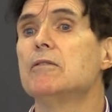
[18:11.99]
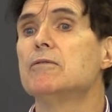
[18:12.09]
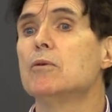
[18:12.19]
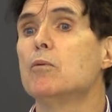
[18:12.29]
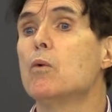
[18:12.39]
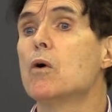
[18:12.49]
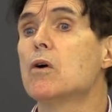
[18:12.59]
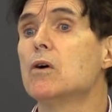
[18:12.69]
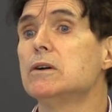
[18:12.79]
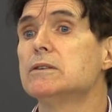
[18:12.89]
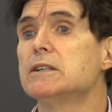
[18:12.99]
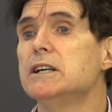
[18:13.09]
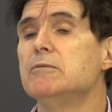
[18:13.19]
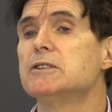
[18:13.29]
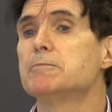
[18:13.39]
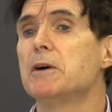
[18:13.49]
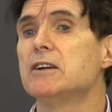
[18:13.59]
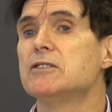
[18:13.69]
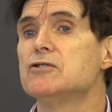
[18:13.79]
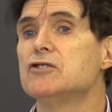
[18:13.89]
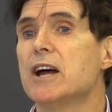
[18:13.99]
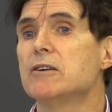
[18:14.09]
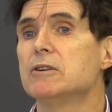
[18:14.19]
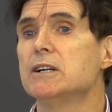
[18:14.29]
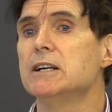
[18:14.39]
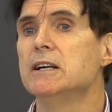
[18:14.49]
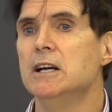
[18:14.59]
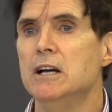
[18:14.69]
of the world. He responded generally.